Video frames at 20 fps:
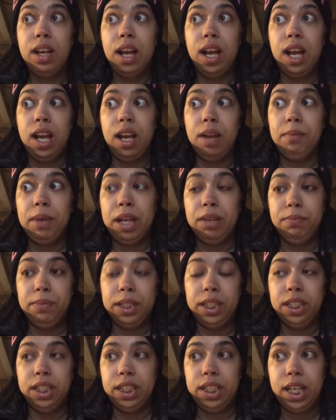I've
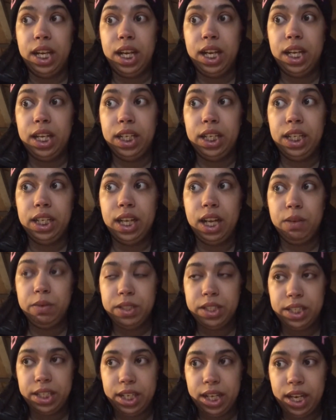been denied. I
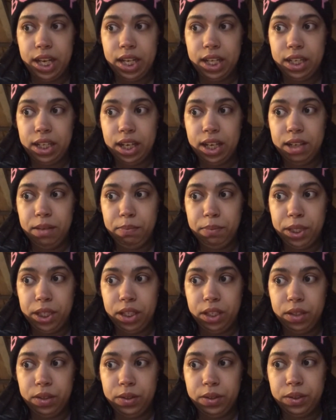was denied. I
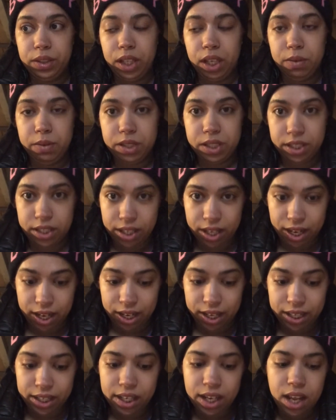appealed. I was
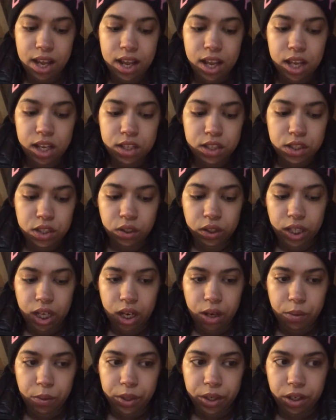denied. So
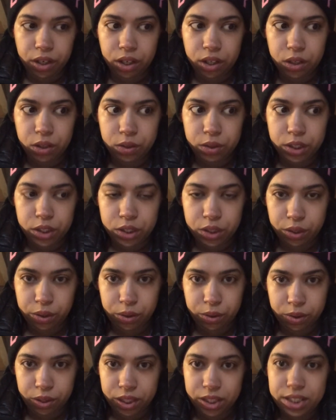now we are going to
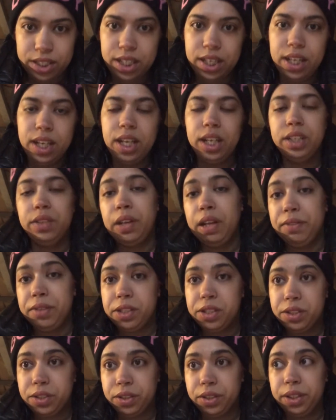court. I do have an
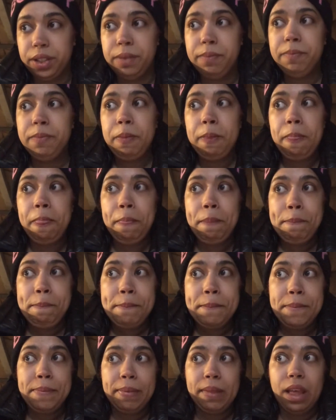attorney,
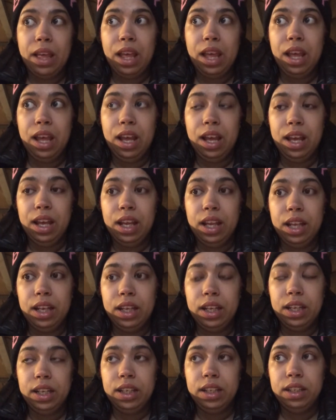
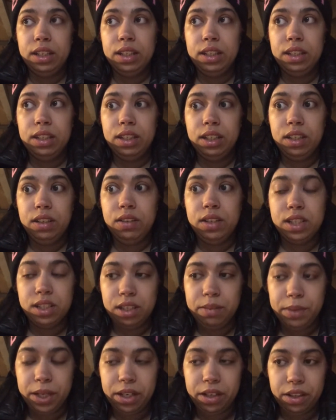and you know, it's
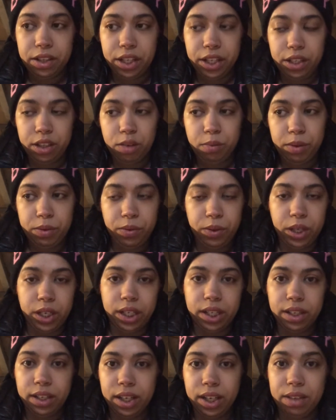going to be another year before I
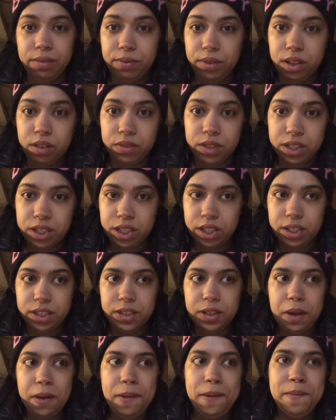can get in front of a
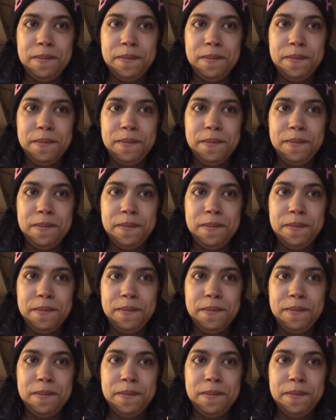judge.